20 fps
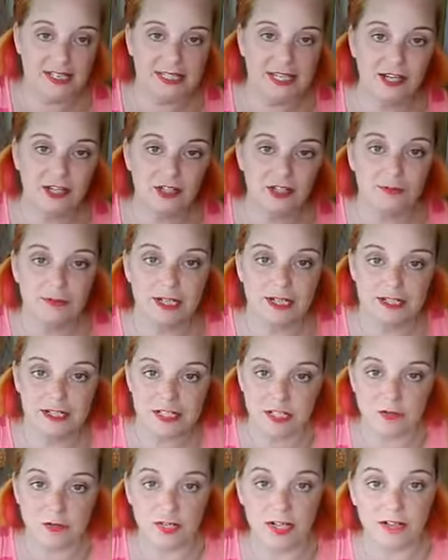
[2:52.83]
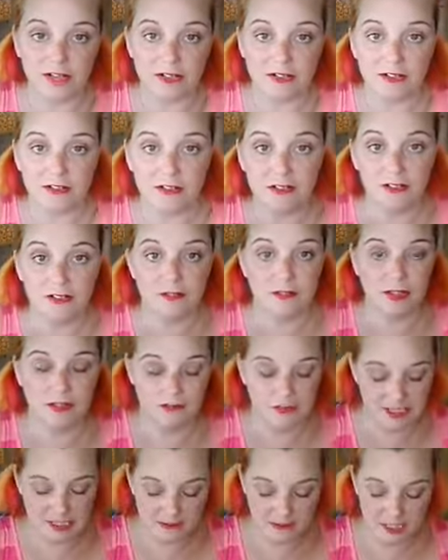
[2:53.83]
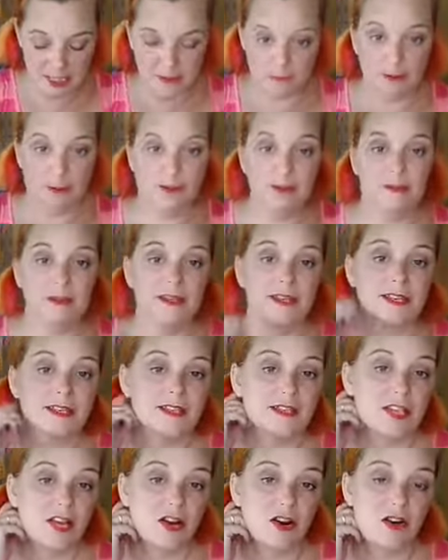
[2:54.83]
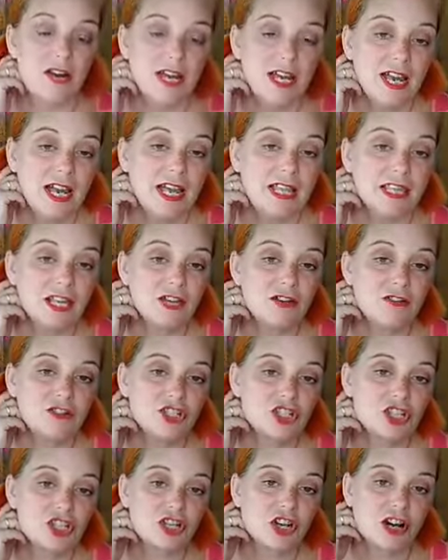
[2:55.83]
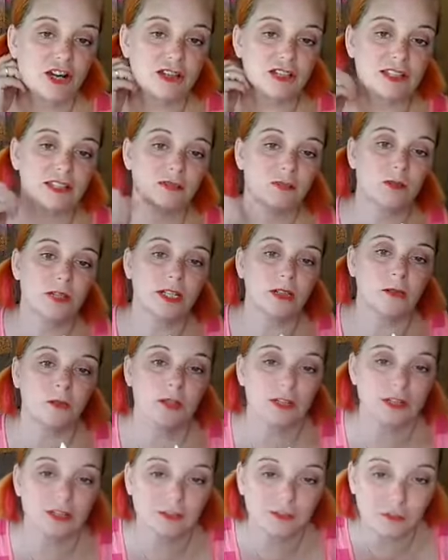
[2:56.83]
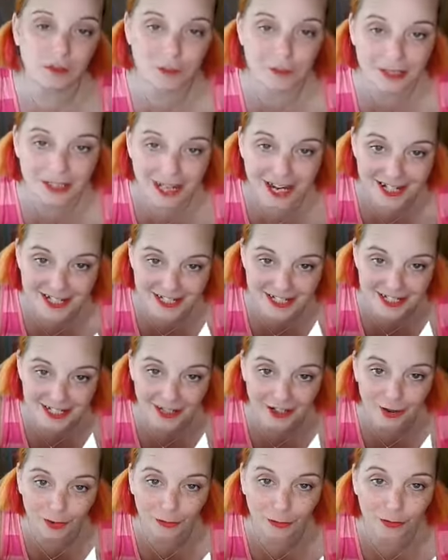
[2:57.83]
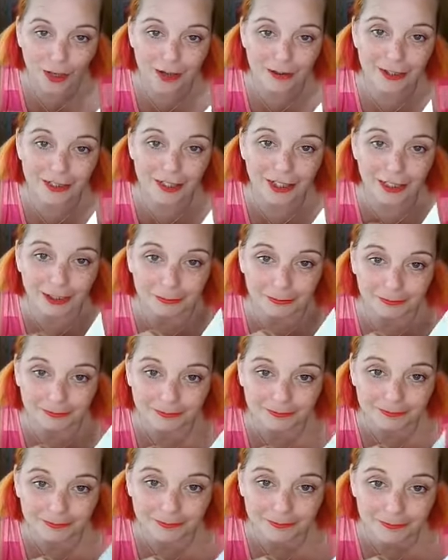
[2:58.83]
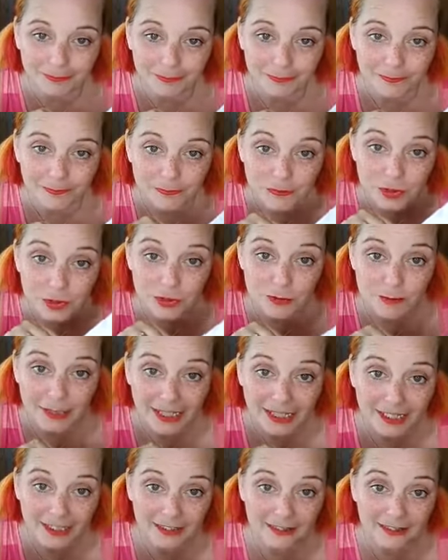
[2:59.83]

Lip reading: how you make a square with a piece of paper. So, hello, Charlotte Whitworth from Alaska. Welcome to my